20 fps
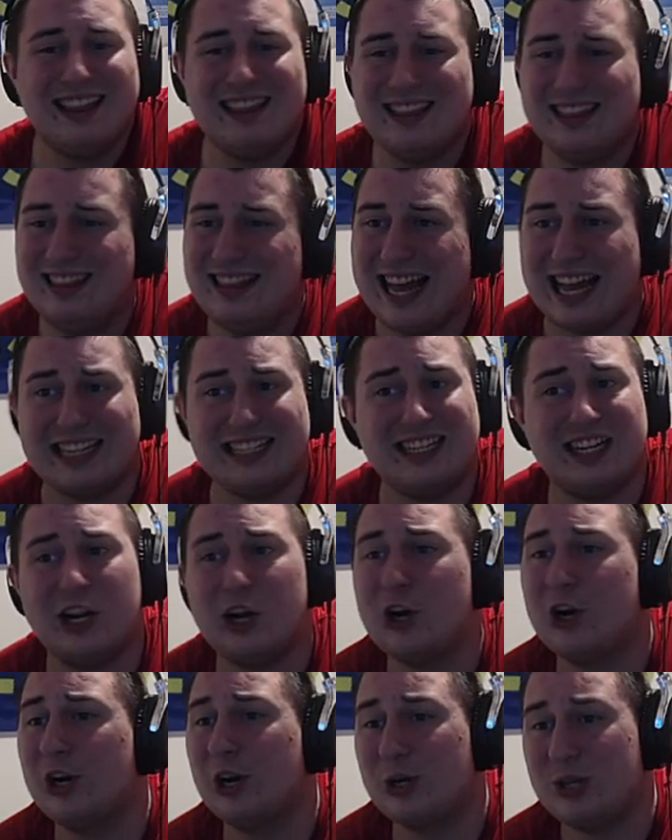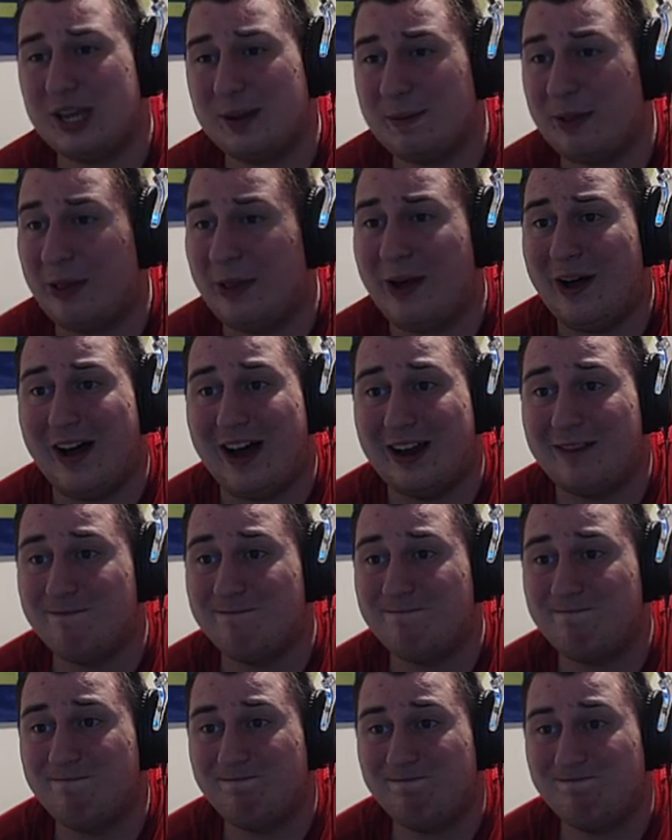That's going to hurt our team a lot.
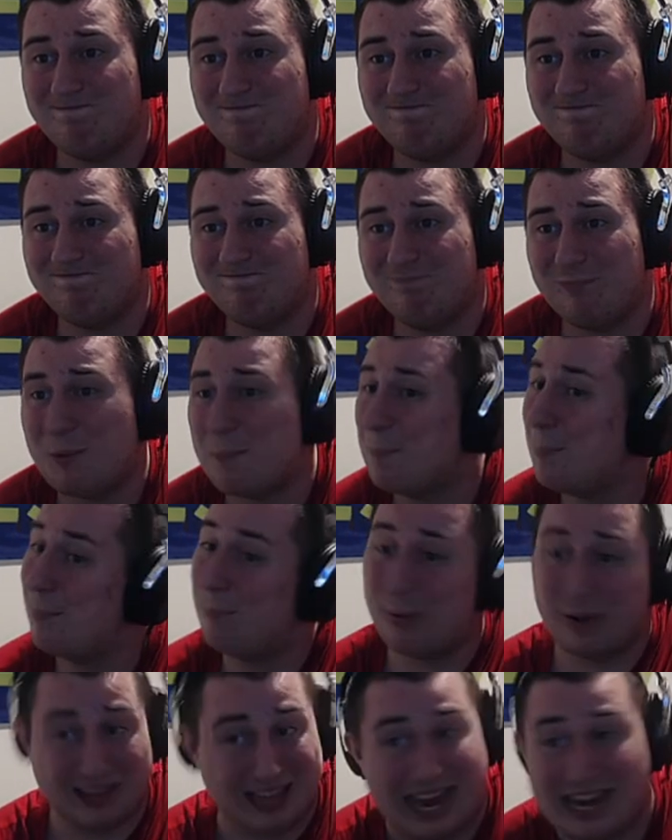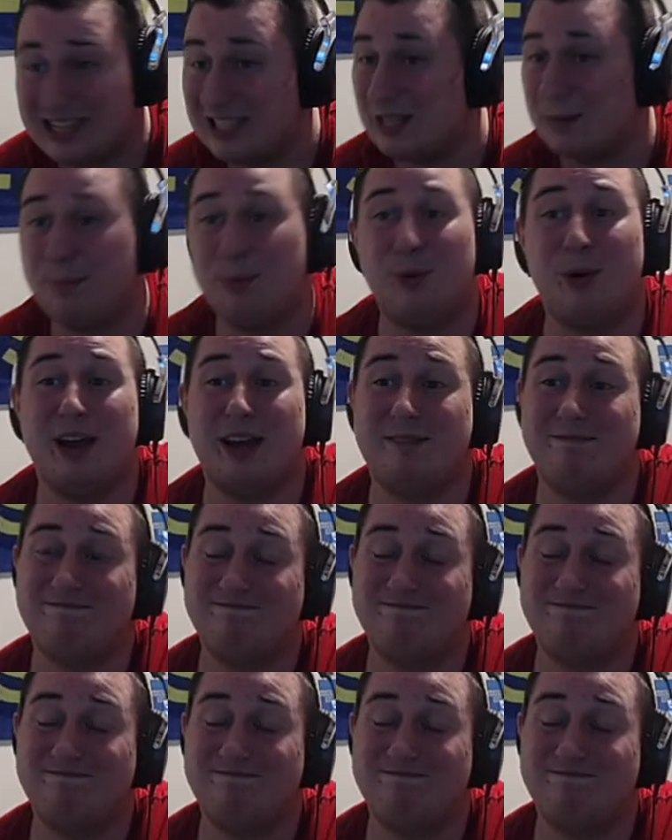But that's the point.